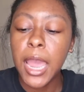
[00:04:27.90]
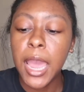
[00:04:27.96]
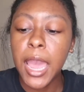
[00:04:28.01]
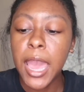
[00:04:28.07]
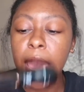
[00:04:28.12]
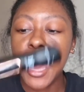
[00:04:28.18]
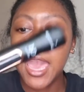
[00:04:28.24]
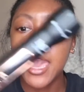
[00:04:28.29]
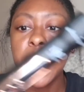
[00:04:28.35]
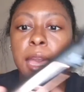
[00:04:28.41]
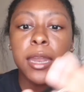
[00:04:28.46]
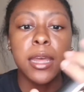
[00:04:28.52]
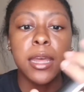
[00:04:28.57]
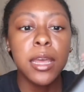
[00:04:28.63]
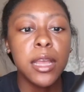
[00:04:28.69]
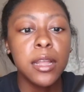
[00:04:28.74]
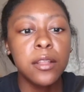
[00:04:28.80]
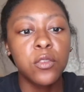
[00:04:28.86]

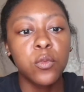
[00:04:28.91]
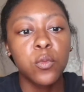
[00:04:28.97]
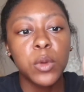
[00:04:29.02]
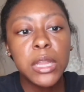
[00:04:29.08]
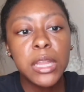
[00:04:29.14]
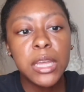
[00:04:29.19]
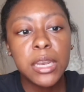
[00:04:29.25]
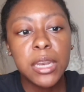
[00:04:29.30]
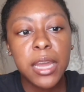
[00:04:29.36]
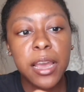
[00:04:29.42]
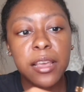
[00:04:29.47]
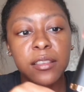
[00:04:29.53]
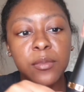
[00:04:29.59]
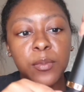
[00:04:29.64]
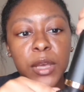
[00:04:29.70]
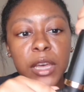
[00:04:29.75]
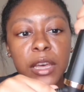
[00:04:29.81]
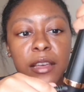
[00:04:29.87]
and it's really
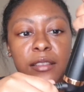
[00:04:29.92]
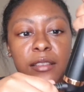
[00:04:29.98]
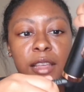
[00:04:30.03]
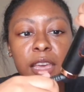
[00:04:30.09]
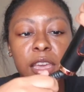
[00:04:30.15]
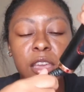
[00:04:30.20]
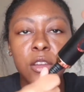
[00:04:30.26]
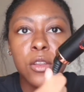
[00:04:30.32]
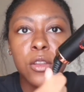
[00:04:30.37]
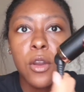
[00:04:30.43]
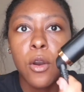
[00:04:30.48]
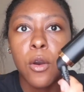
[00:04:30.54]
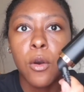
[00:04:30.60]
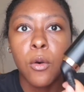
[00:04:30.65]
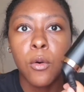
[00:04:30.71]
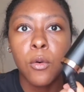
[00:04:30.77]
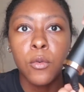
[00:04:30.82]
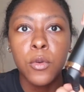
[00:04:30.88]
nice because like you
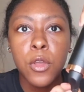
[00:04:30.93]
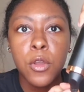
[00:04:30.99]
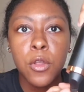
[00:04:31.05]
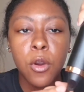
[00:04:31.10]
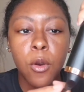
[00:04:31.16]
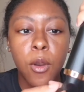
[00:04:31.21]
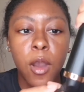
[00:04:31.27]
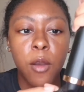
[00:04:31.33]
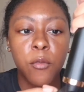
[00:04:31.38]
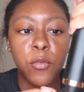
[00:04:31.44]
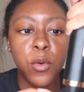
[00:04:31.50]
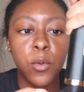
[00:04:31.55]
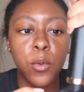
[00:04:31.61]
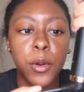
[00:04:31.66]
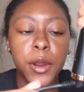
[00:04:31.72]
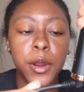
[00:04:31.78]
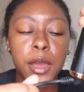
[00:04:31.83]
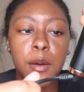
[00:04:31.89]
know you don't have to
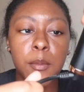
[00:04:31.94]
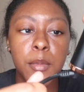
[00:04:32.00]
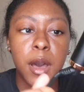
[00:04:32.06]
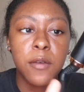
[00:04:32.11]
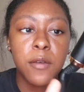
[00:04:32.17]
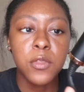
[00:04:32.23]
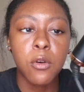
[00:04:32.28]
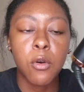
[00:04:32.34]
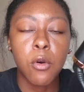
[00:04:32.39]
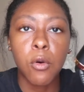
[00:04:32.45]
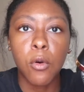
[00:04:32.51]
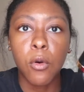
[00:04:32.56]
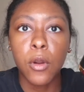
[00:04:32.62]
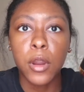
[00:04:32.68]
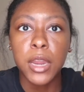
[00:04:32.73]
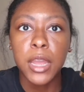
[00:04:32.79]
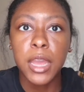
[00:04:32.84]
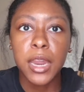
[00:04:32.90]
worry about the
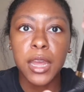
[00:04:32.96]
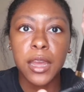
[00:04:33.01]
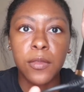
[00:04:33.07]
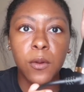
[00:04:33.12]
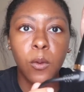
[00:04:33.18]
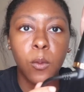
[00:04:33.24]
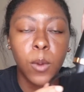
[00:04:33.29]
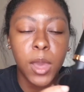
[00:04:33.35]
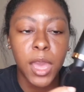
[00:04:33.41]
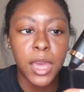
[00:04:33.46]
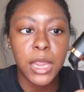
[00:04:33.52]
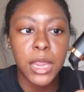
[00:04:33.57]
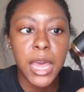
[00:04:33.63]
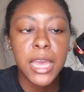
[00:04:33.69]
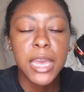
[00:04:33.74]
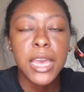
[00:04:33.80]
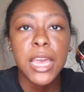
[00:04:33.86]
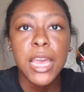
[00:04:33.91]
cord getting in the way
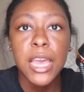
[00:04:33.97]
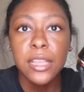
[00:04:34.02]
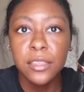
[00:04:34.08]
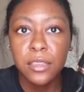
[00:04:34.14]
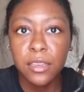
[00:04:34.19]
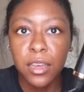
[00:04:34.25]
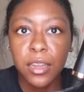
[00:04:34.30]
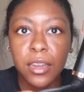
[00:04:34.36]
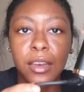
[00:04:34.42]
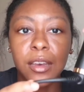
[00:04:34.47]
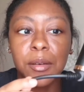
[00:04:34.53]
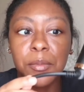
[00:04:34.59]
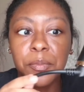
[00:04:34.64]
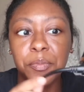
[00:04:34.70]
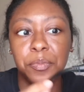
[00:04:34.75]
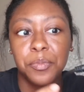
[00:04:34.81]
like it's gonna